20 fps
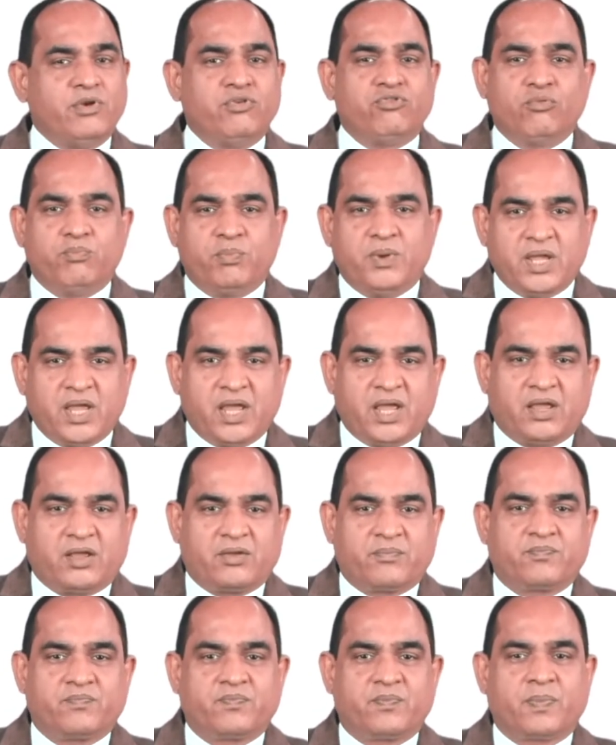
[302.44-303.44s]
into being?
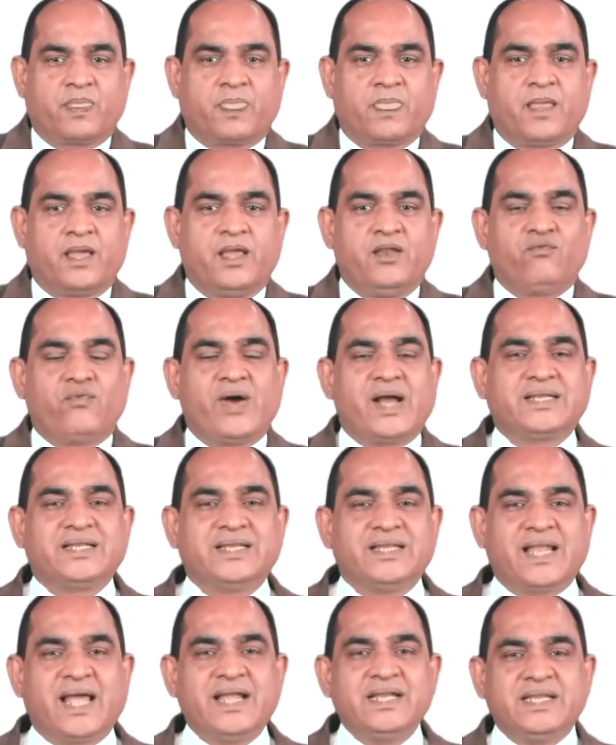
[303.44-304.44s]
In fact,
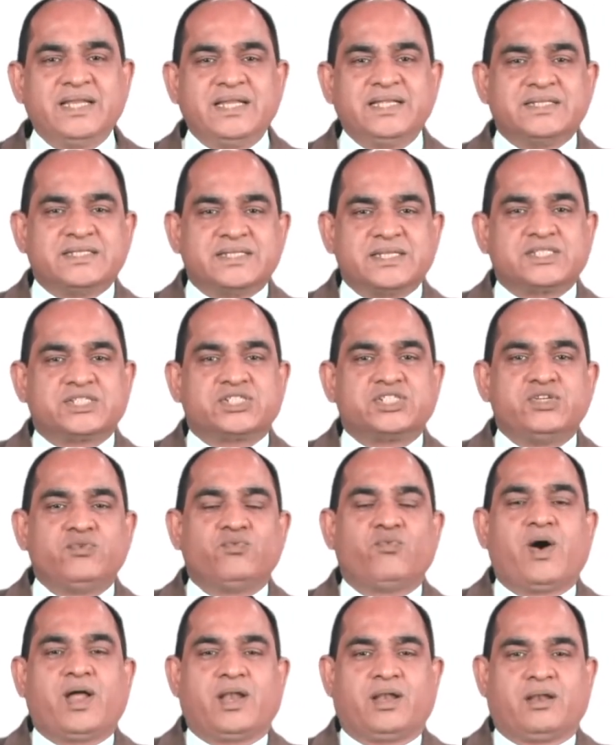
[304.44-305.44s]
in
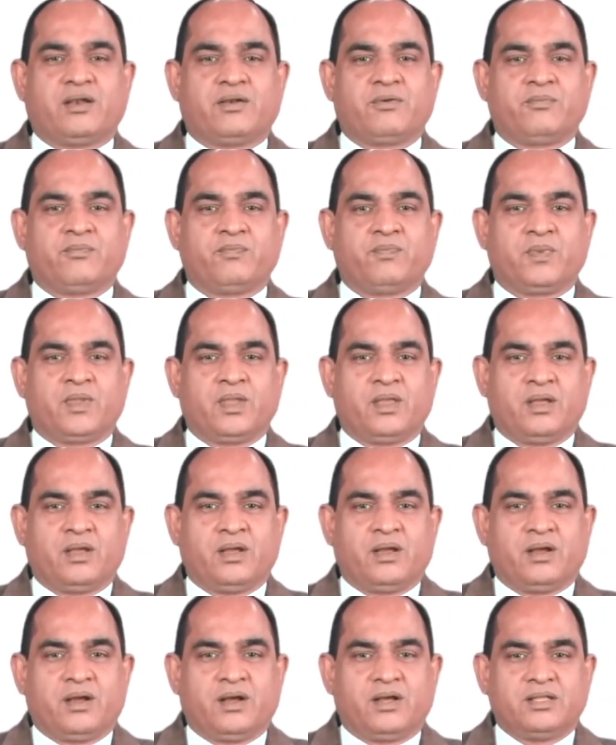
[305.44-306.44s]
1961,
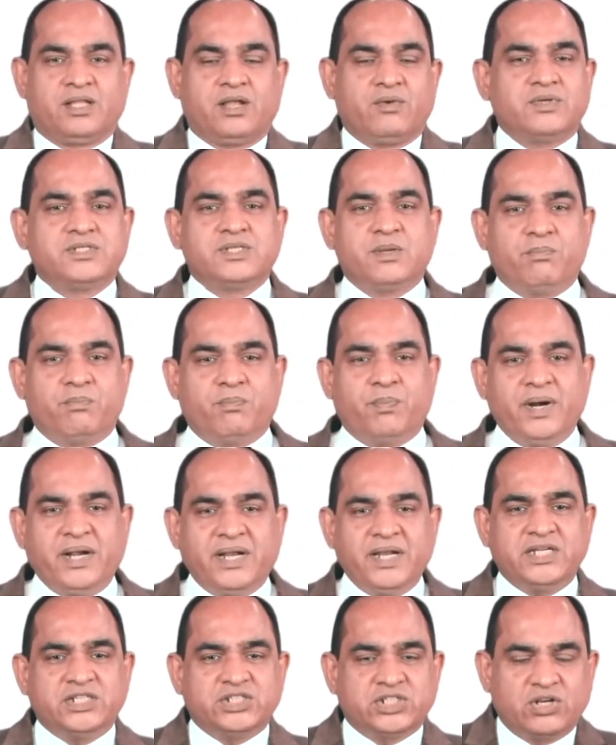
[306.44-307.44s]
there was a
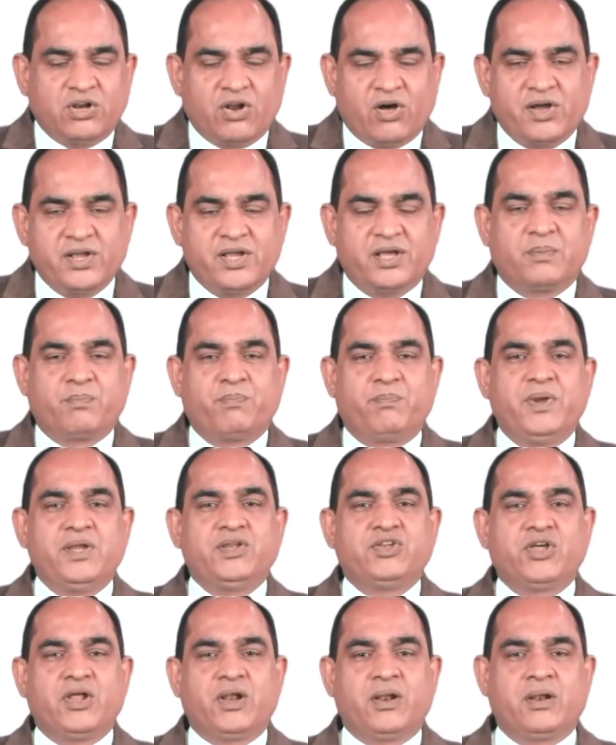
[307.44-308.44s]
British lawyer,
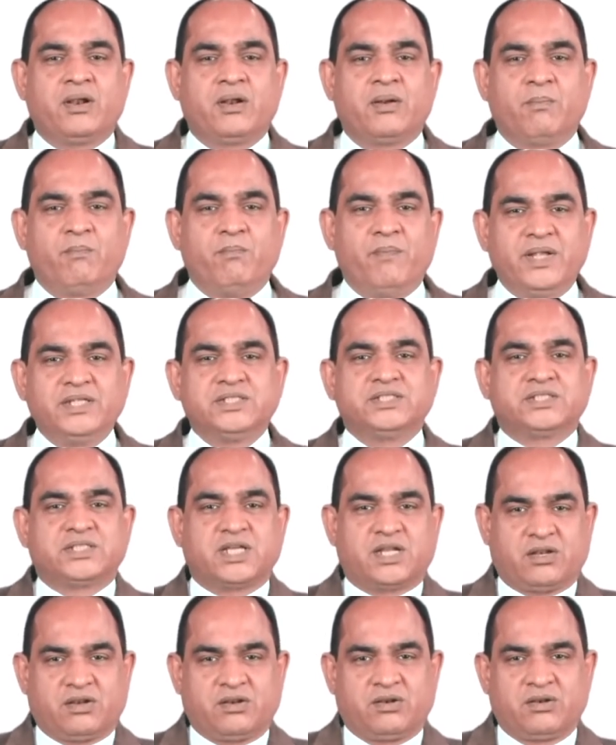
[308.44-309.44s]
Peter
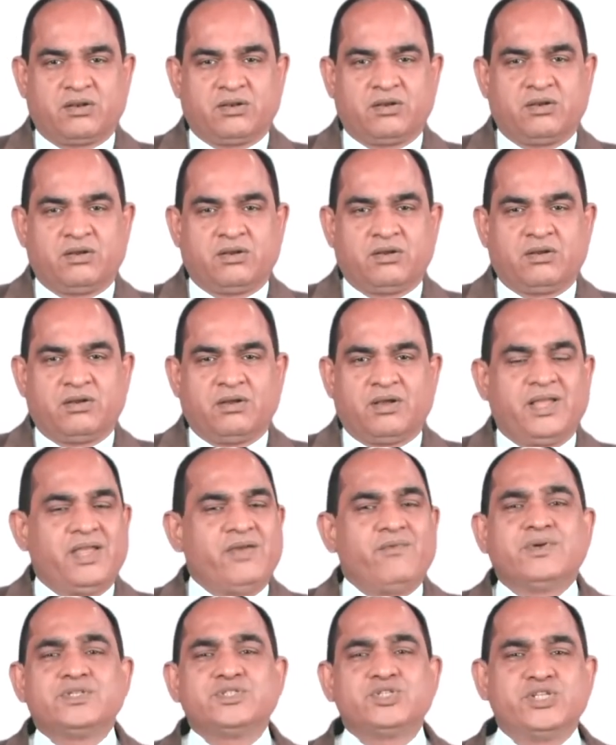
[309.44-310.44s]
Benson.
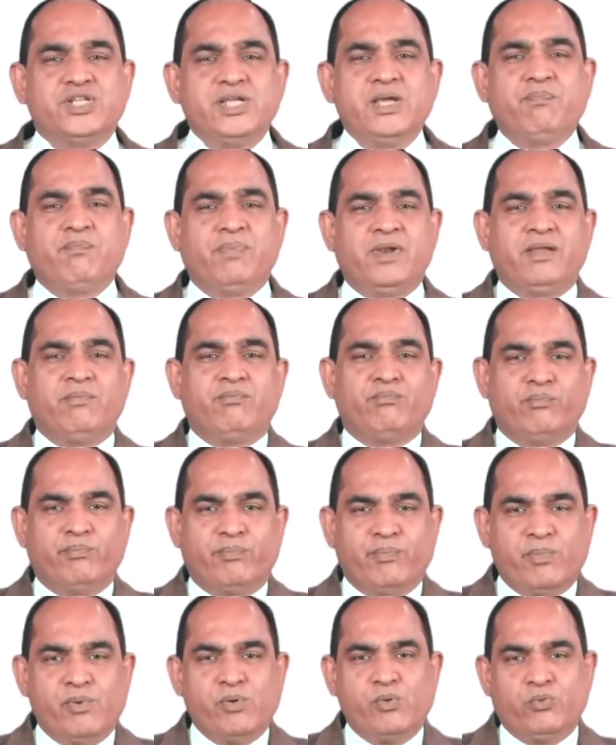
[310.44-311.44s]
He was deeply
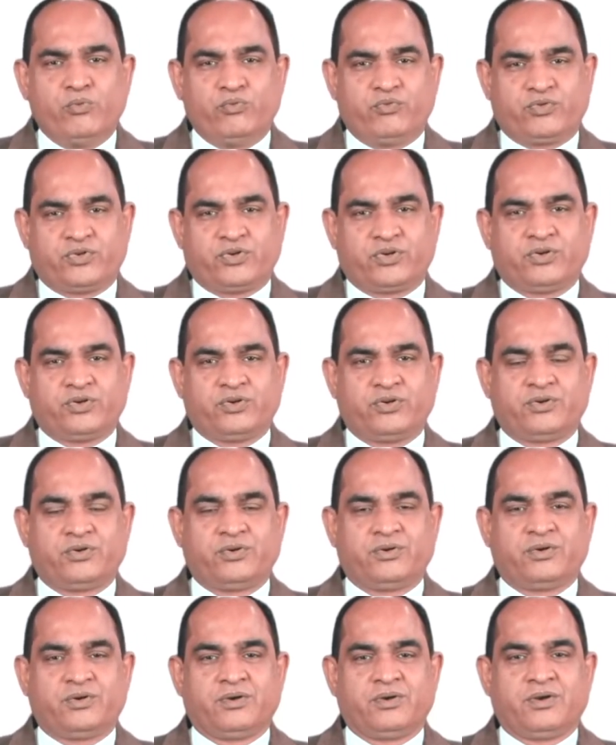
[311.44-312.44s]
moved
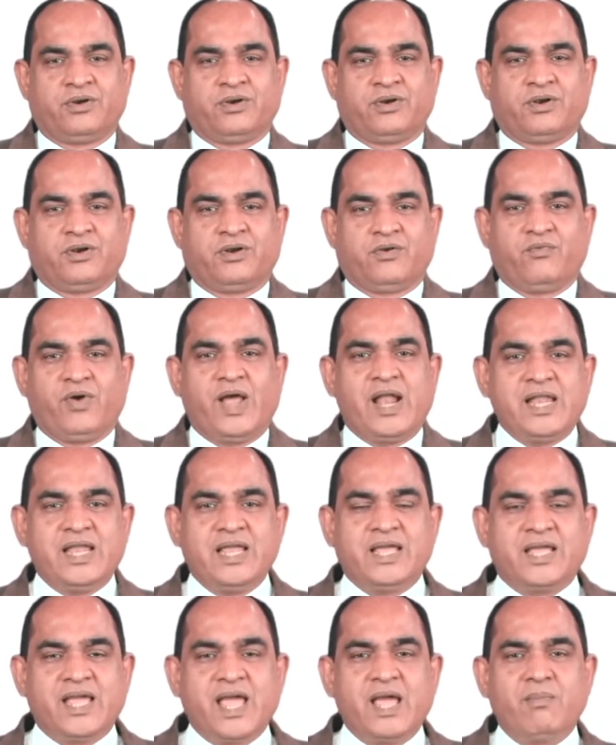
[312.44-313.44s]
when
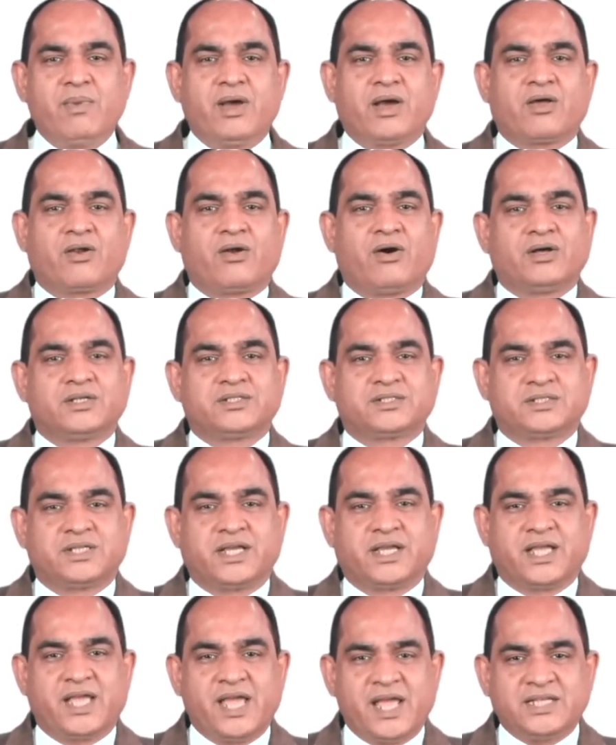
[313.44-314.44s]
he came across
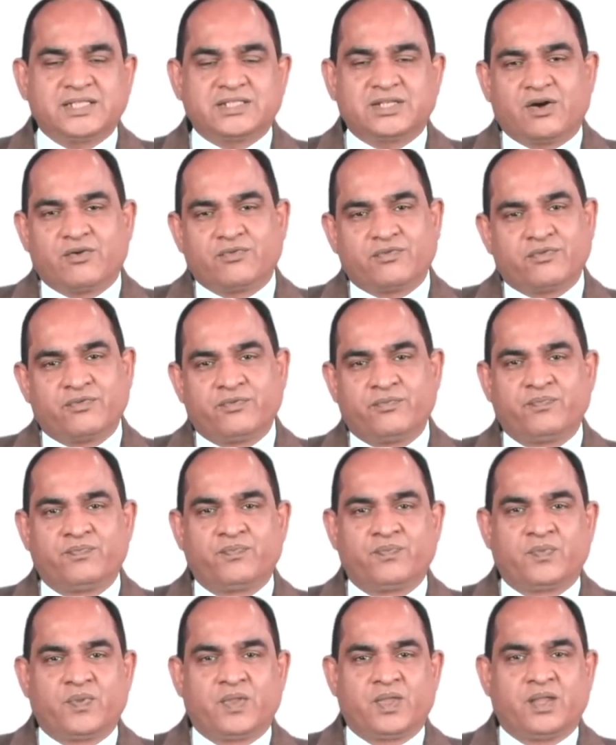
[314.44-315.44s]
a case of
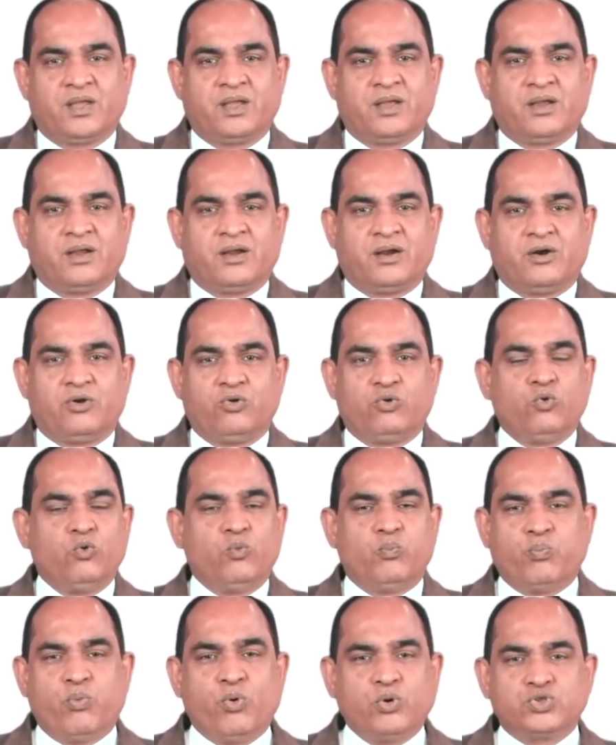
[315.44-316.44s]

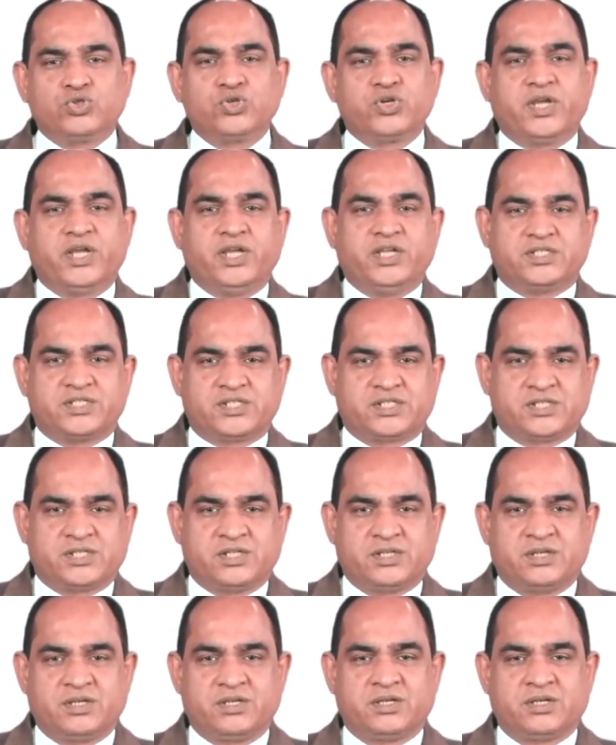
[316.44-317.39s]
two Portuguese